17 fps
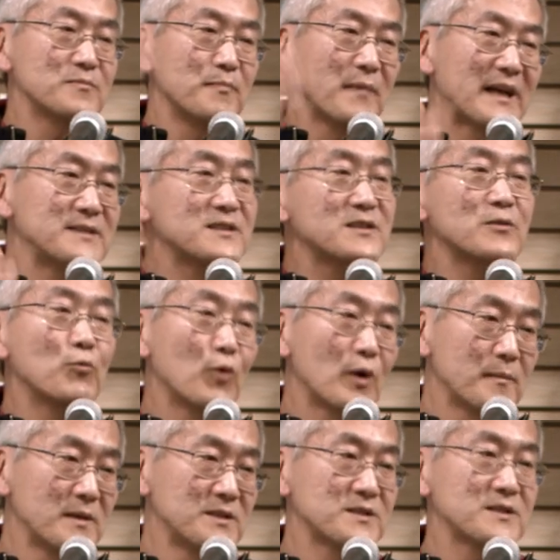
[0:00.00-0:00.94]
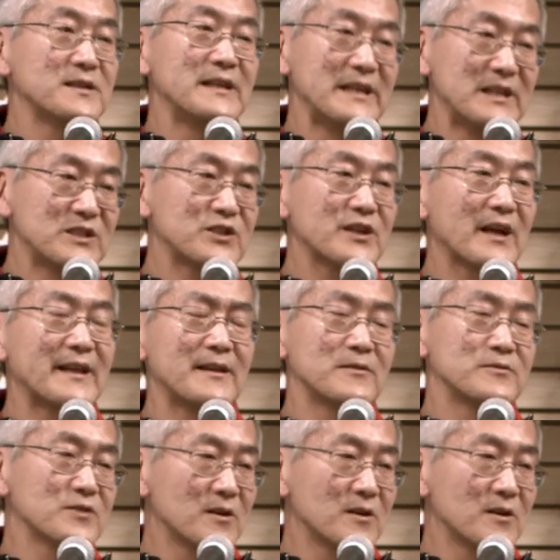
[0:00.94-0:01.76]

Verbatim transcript: men's and women's in each, and there's